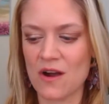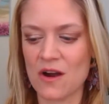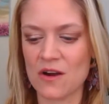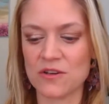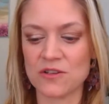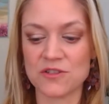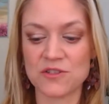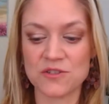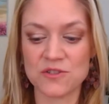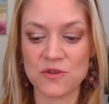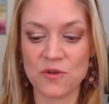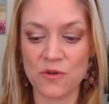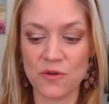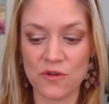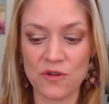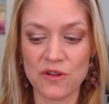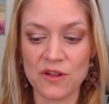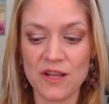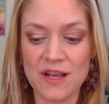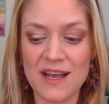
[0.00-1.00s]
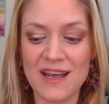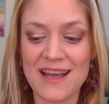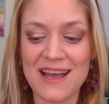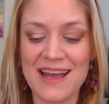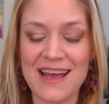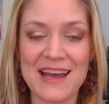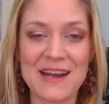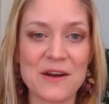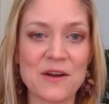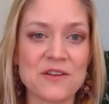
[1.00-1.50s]
our soul
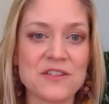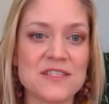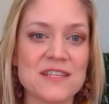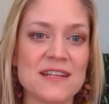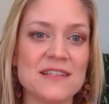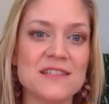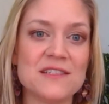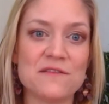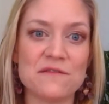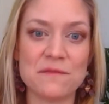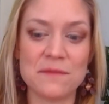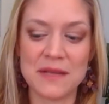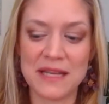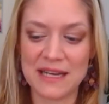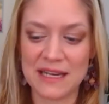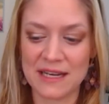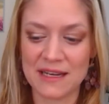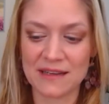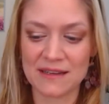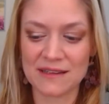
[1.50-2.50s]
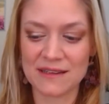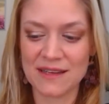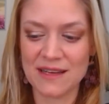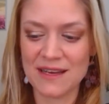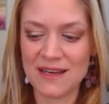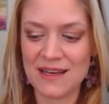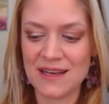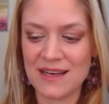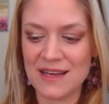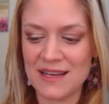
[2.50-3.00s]
and our sense of meaning.
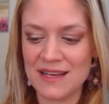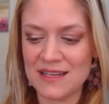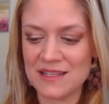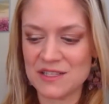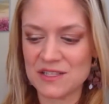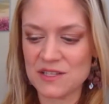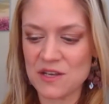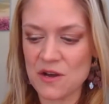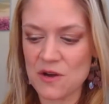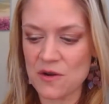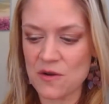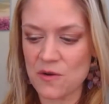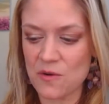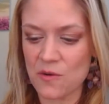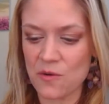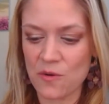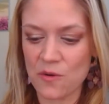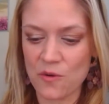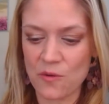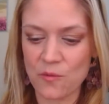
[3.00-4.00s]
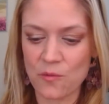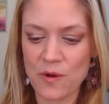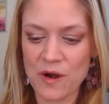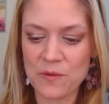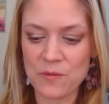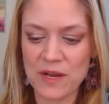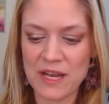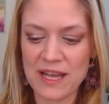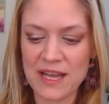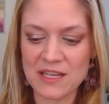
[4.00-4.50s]
So
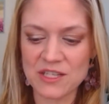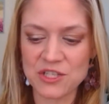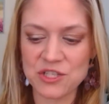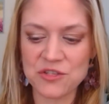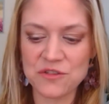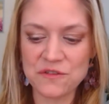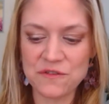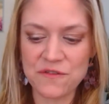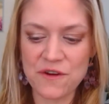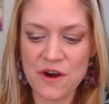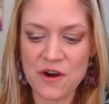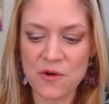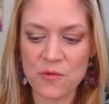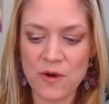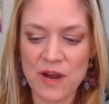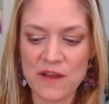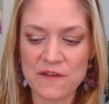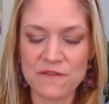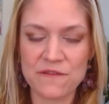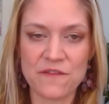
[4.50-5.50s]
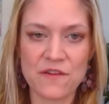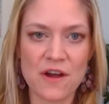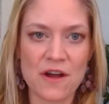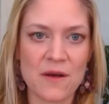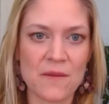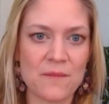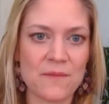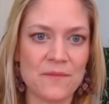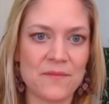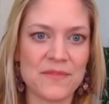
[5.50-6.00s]
when we get too far away
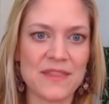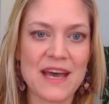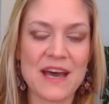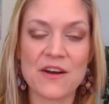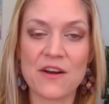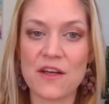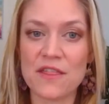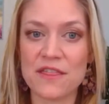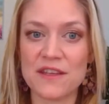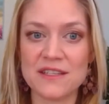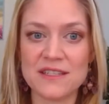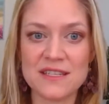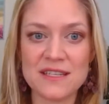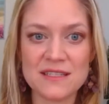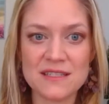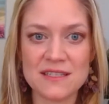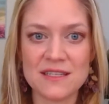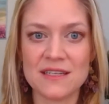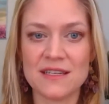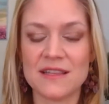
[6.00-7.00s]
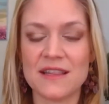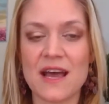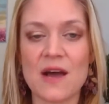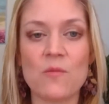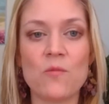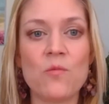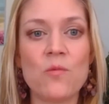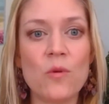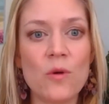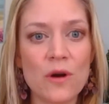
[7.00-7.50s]
from that authenticity,
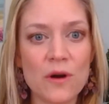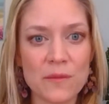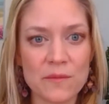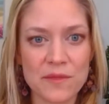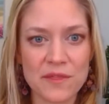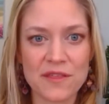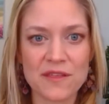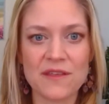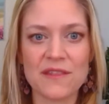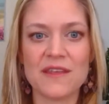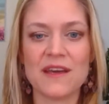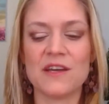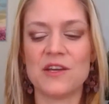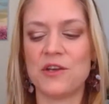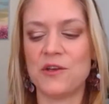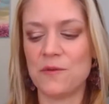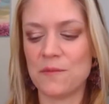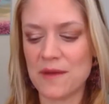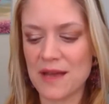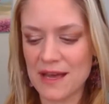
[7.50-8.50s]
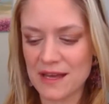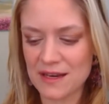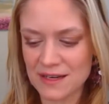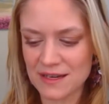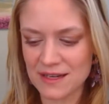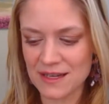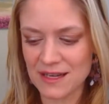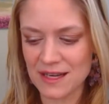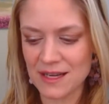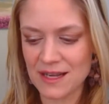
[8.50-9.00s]
that warmth, that
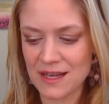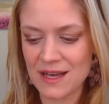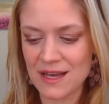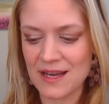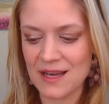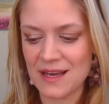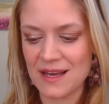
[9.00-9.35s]
humanity,